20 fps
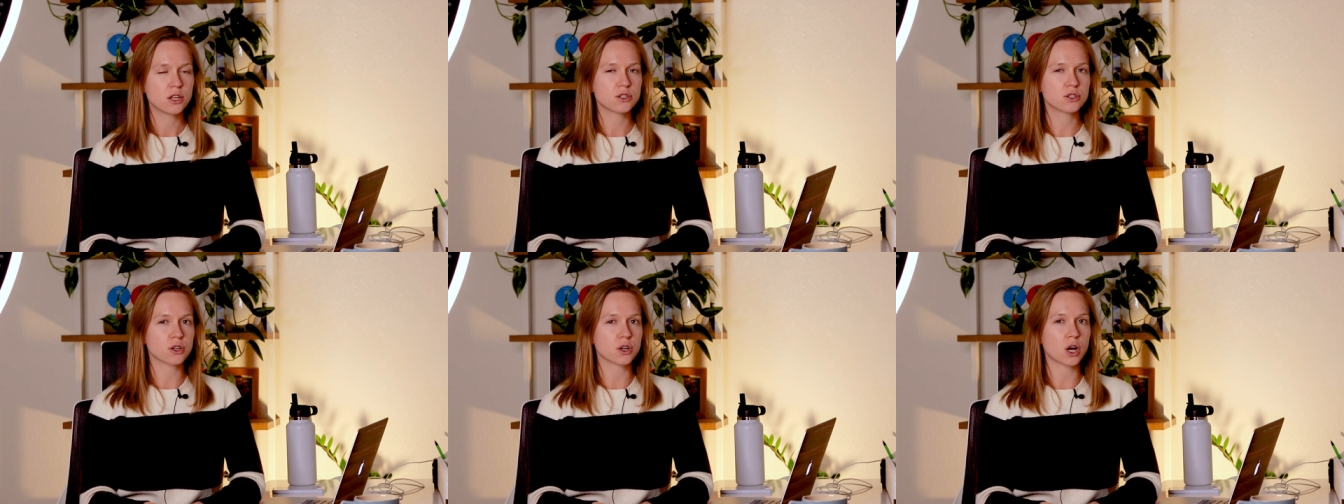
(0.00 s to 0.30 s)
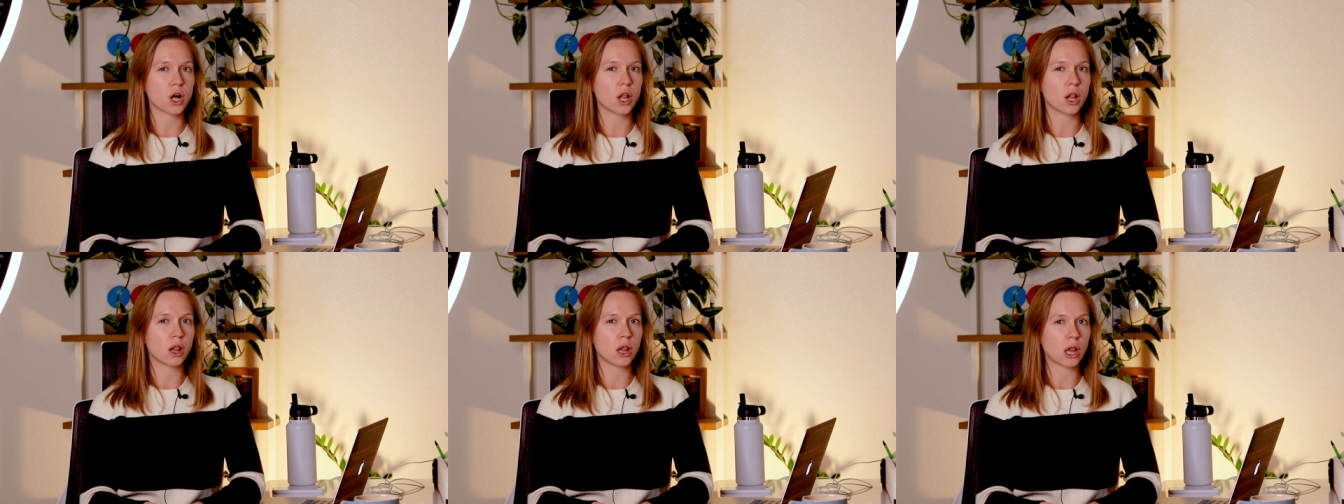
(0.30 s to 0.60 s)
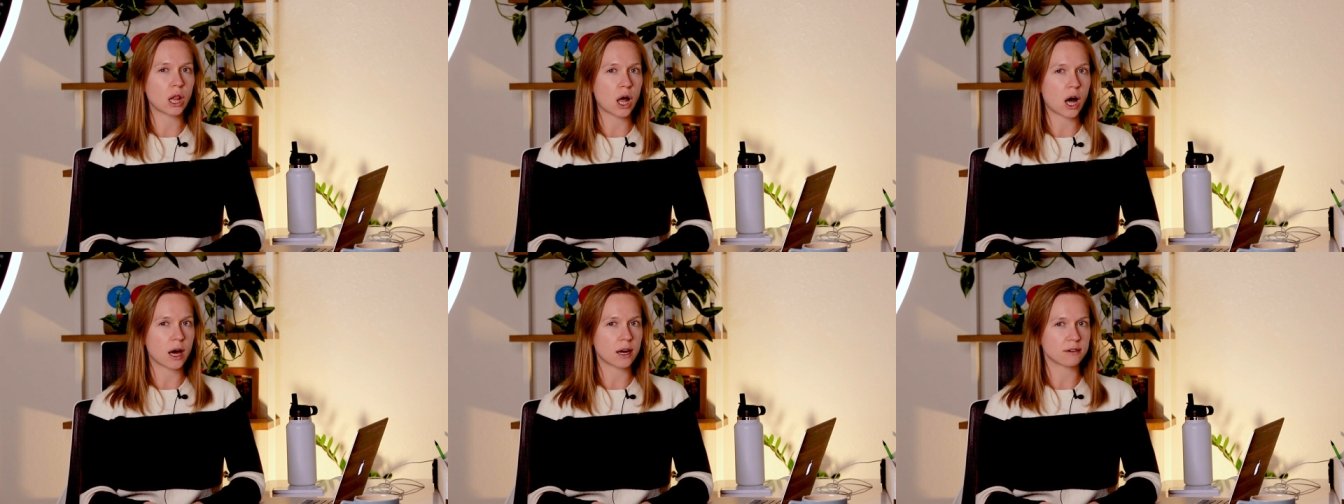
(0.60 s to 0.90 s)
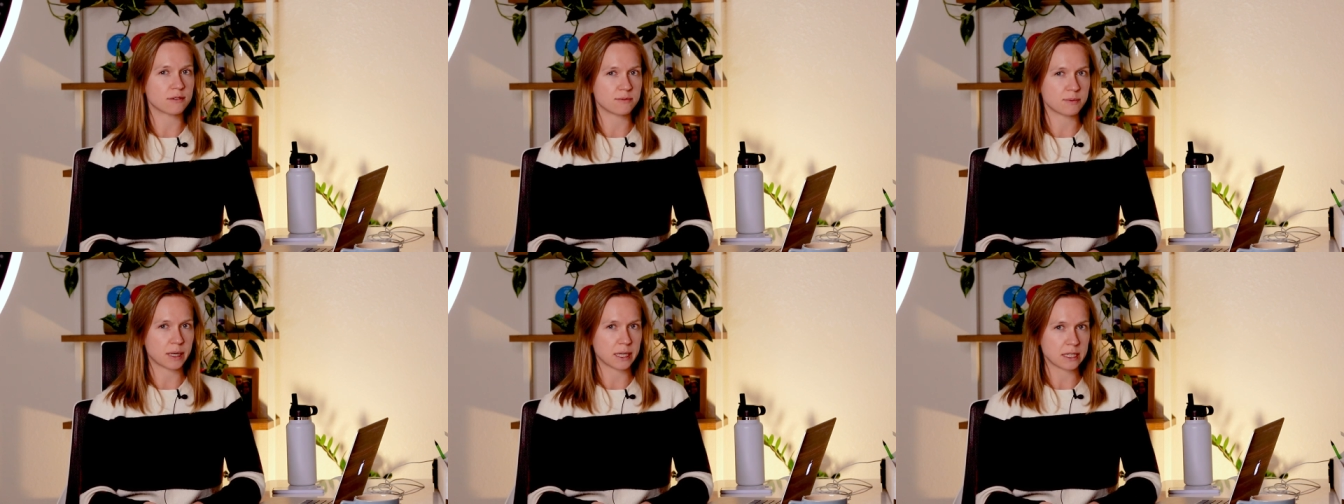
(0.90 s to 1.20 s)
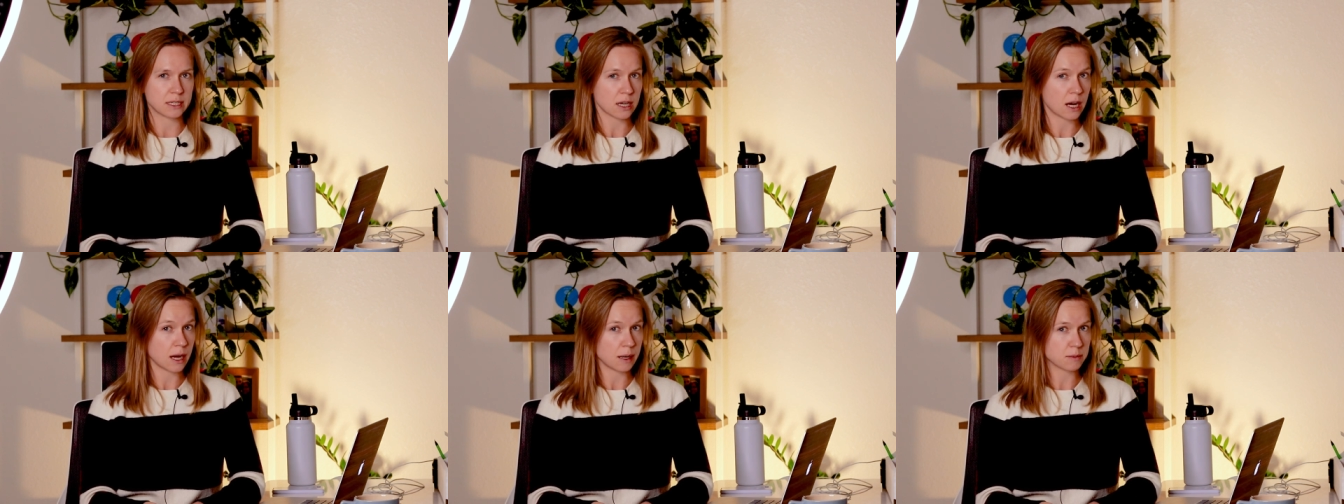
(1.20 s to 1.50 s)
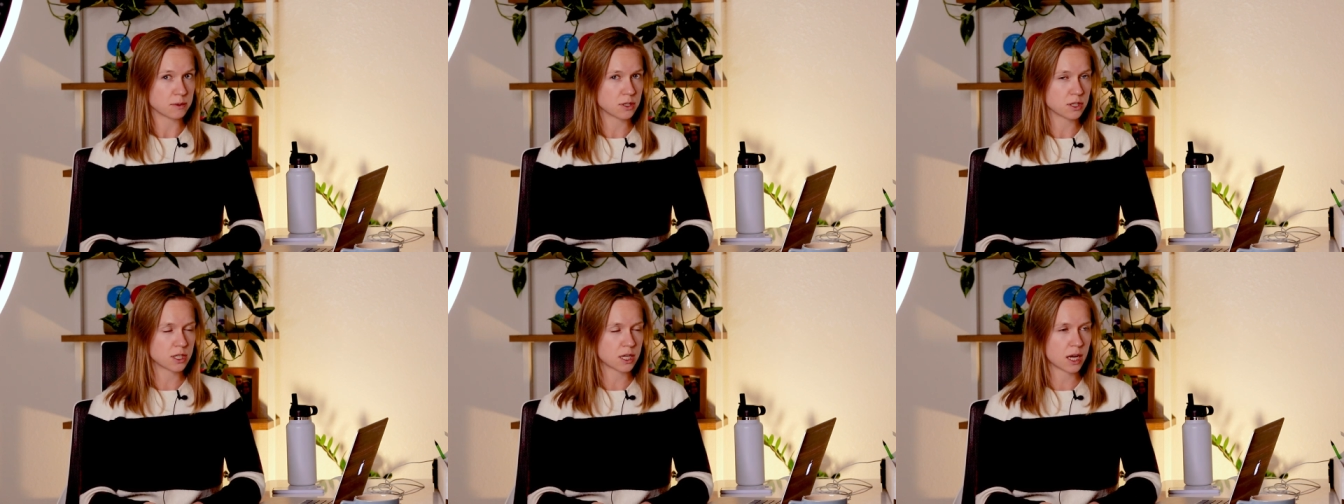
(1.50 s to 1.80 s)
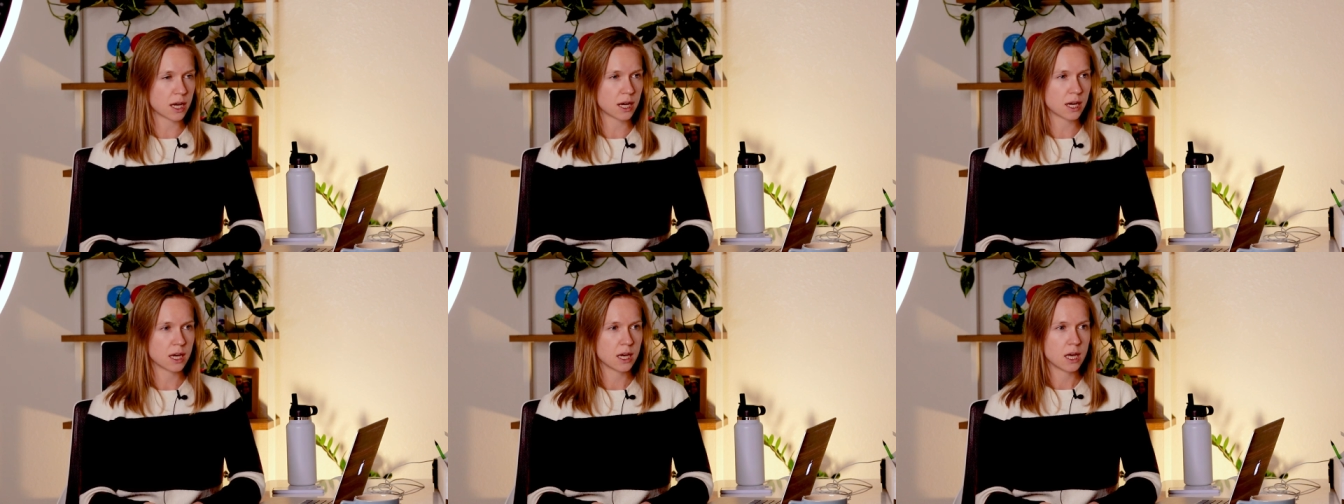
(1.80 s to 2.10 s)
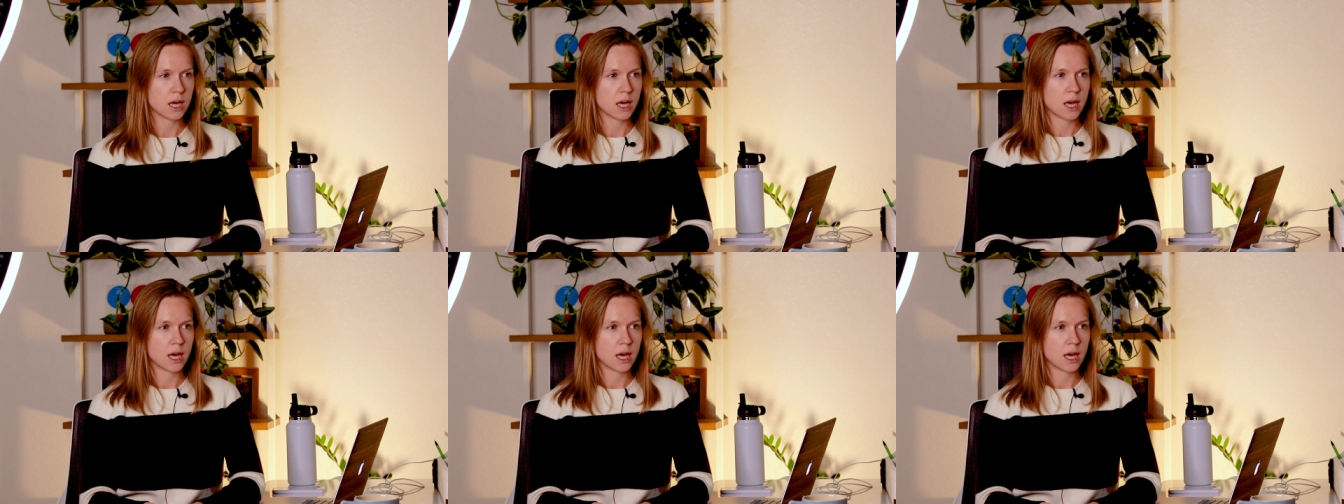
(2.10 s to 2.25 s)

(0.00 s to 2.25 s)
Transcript: took a lot of my time today,